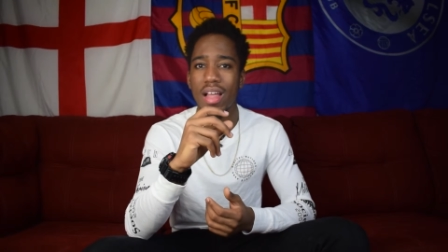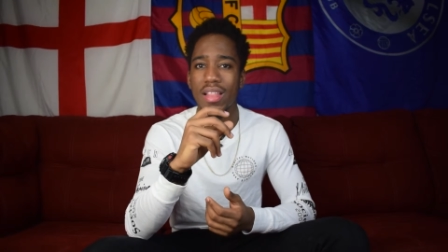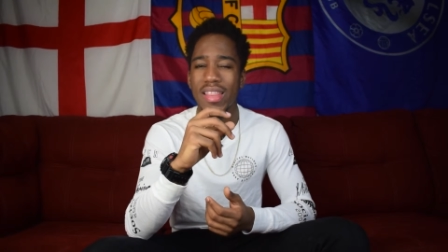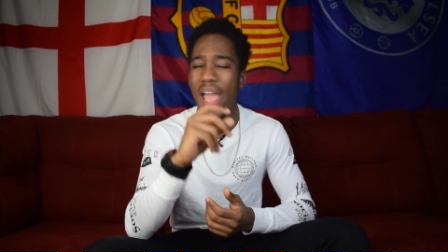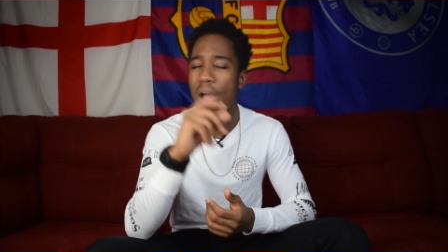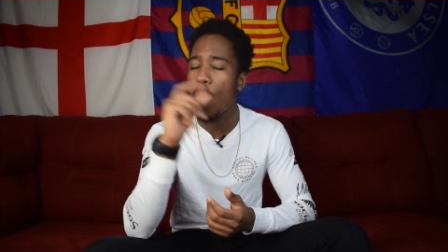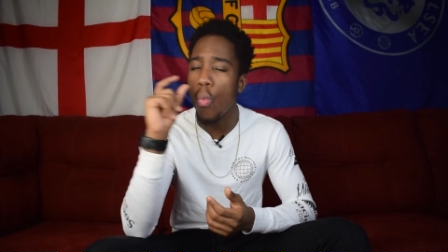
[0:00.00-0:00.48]

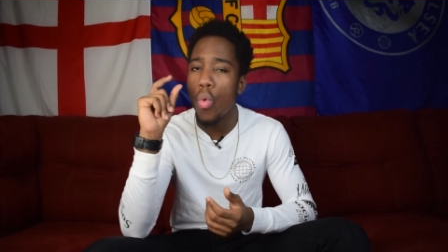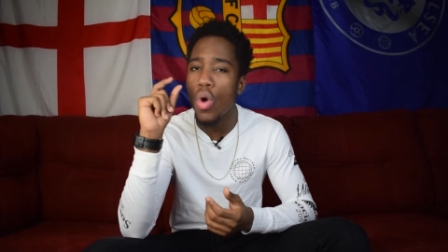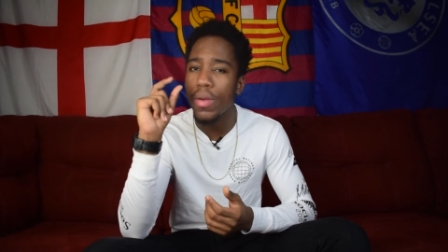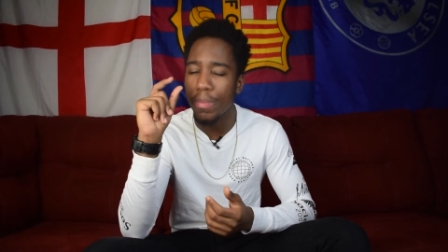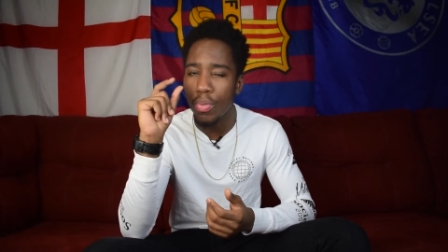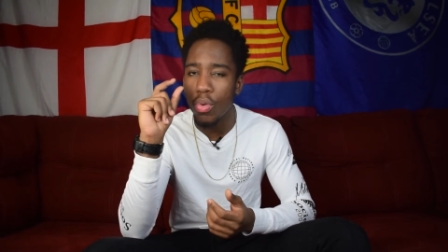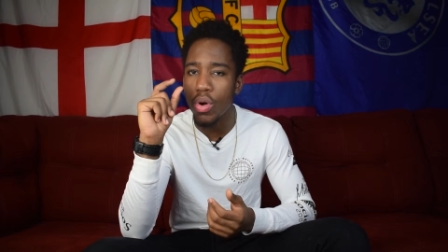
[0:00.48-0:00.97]
that
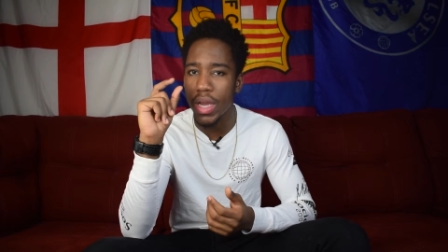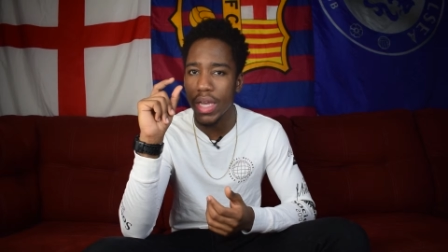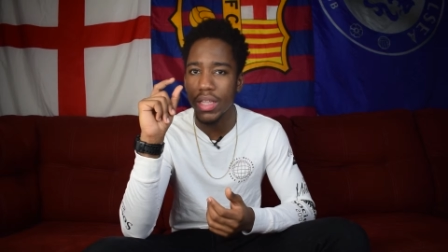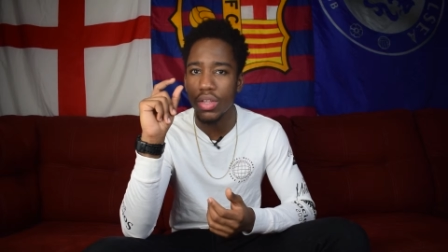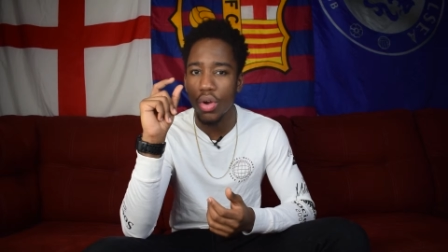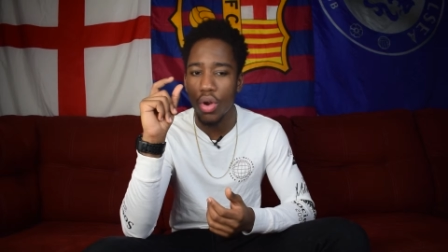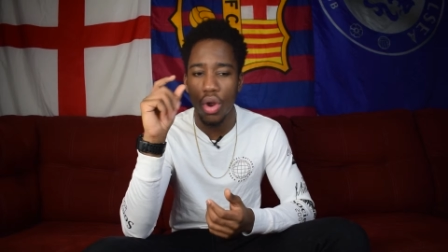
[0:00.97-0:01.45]
one
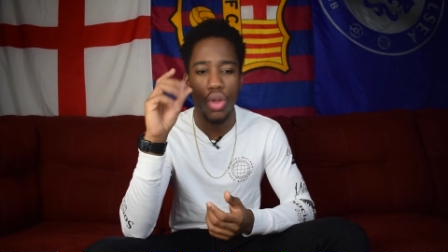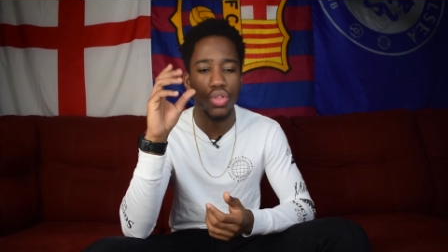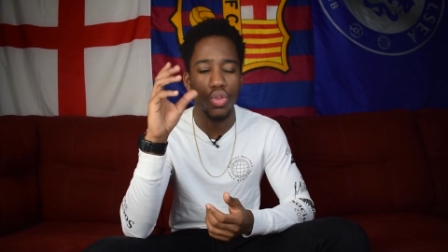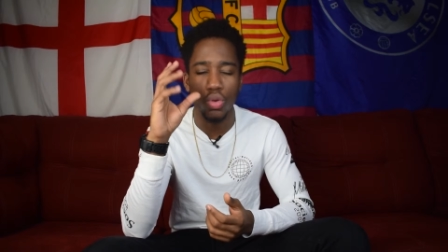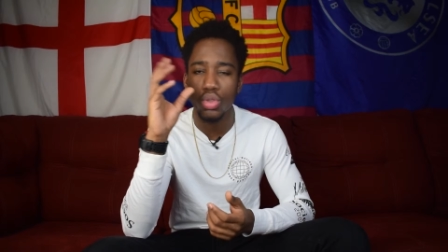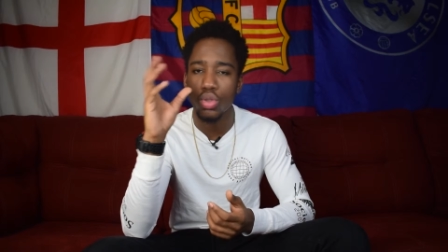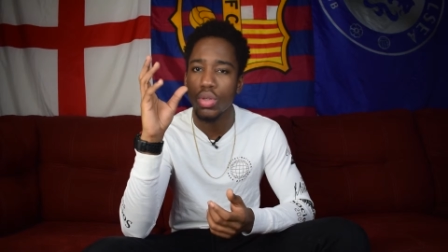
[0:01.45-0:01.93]
point or
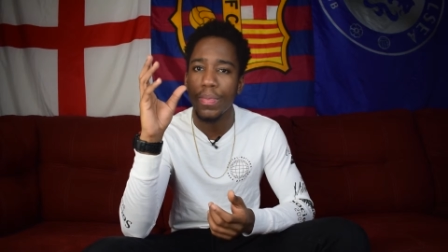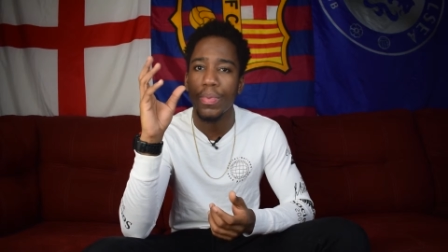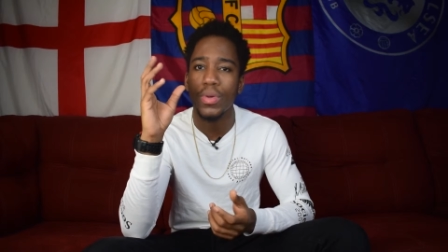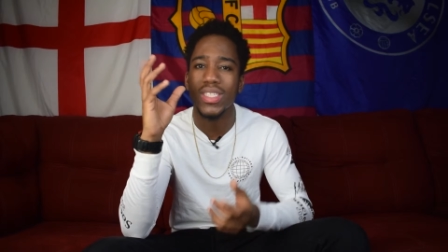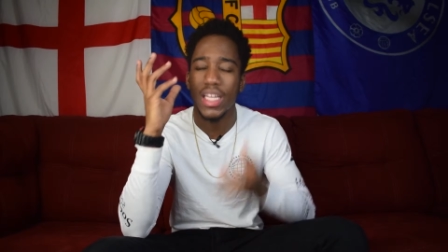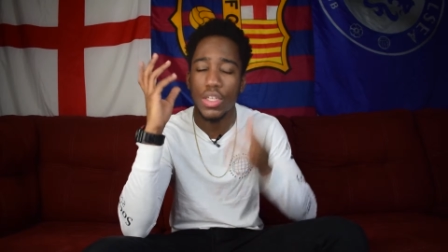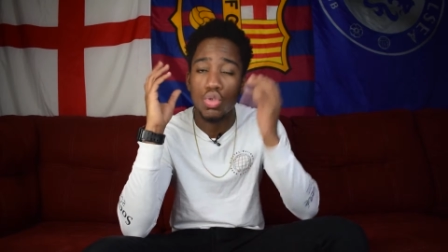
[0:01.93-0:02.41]
those three
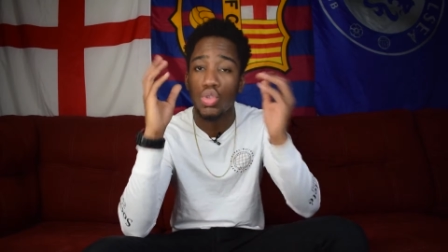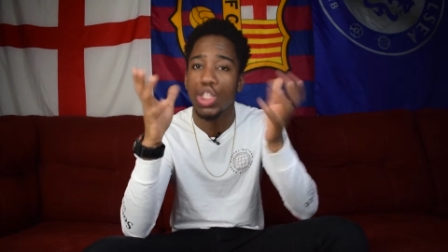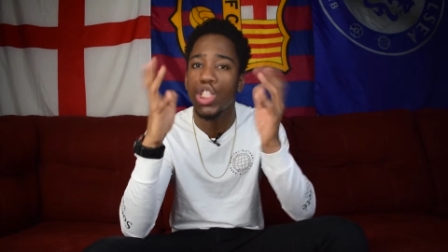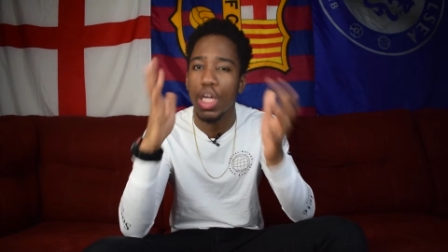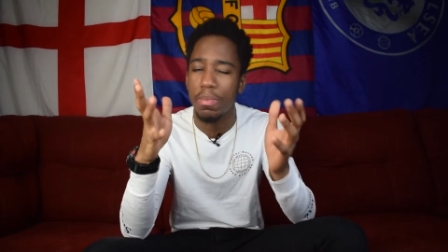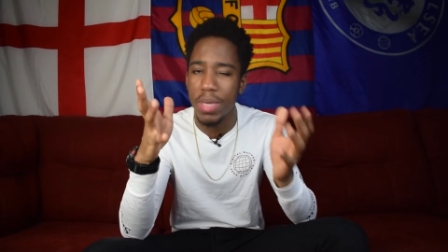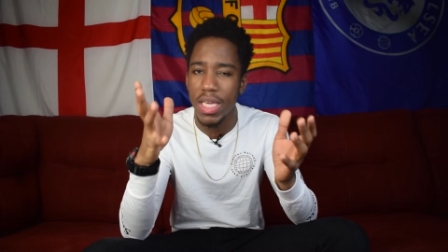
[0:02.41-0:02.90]
points that you
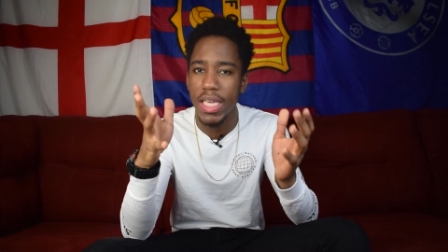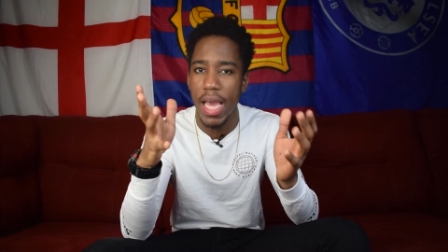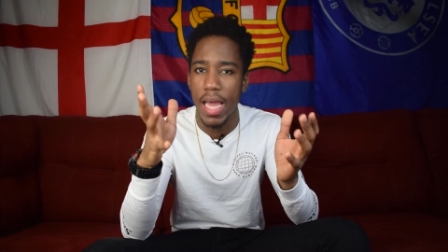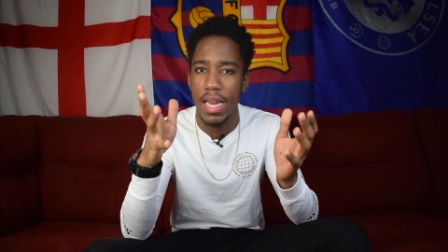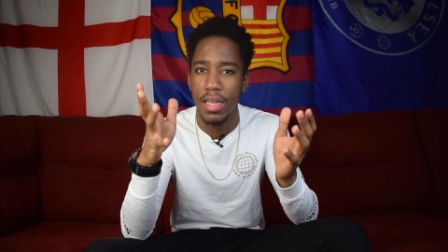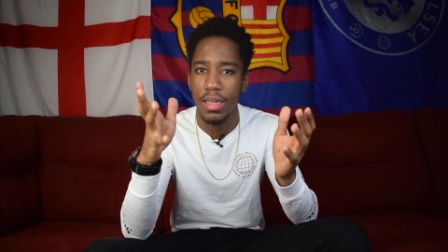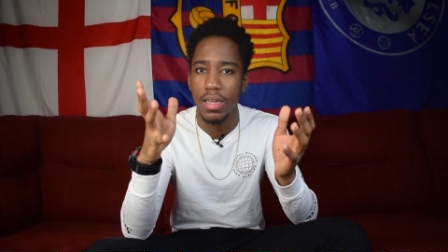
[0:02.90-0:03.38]
should be
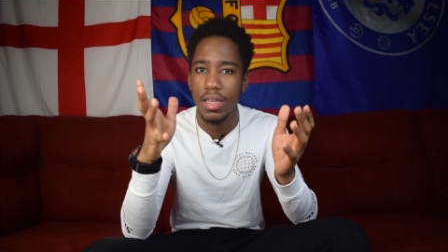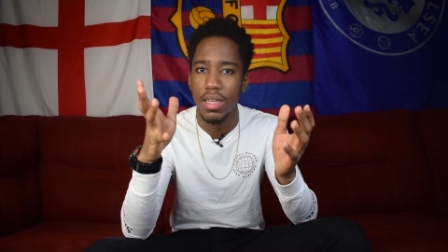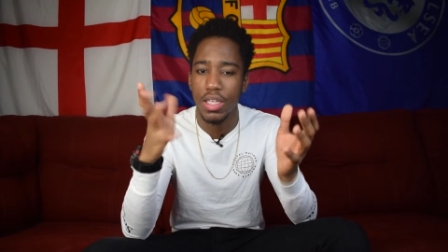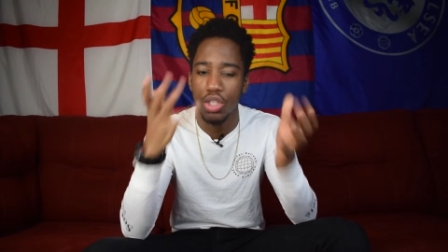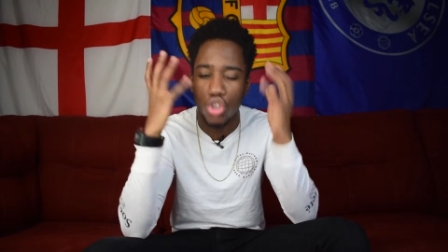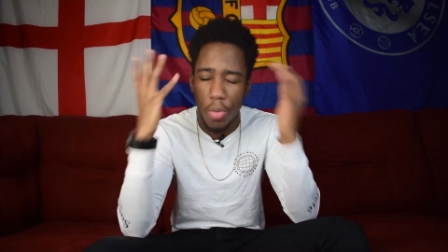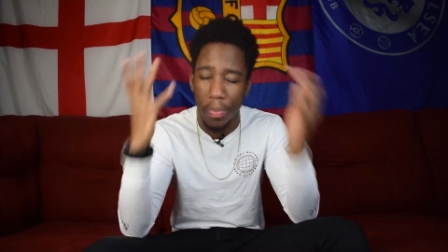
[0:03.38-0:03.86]
getting
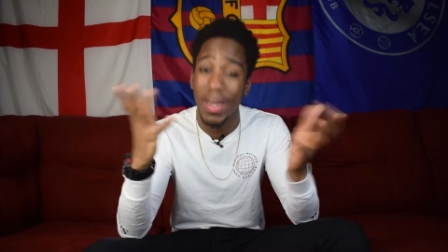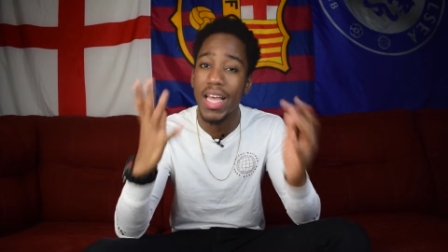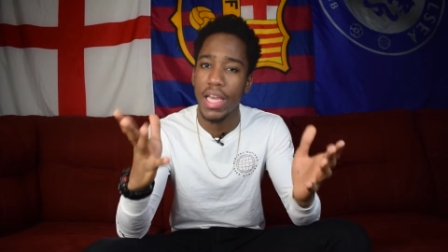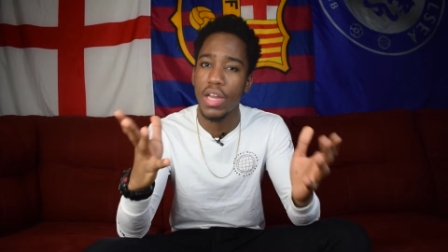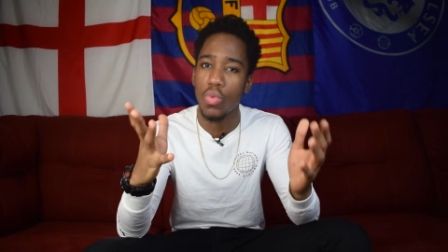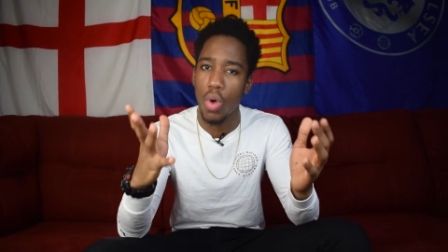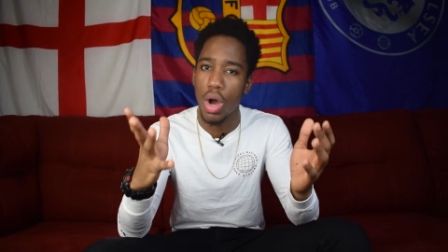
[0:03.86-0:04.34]
because you're
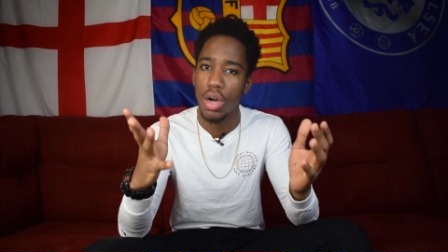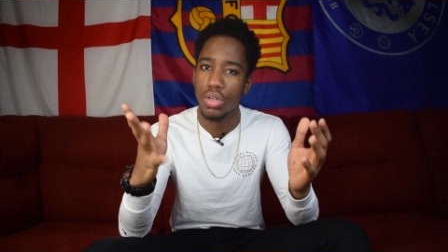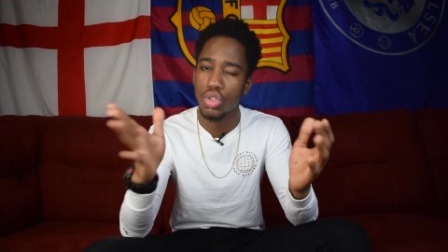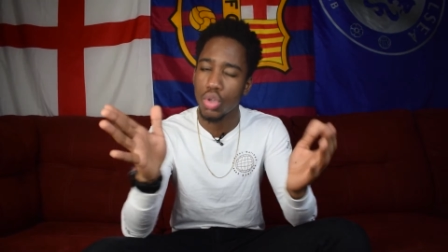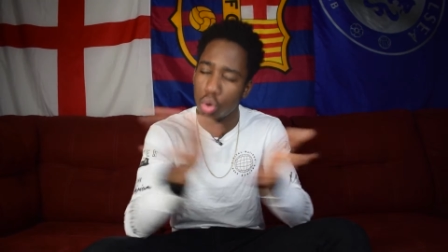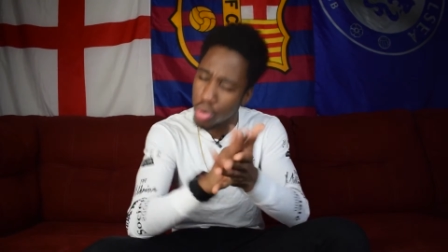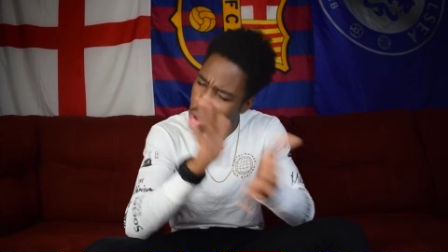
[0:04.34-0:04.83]
playing well.
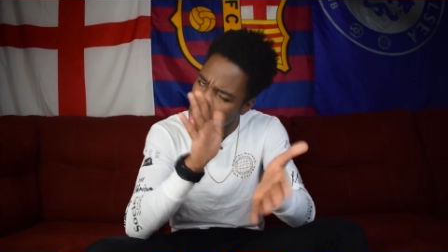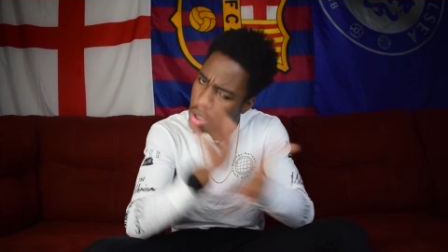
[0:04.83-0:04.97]
So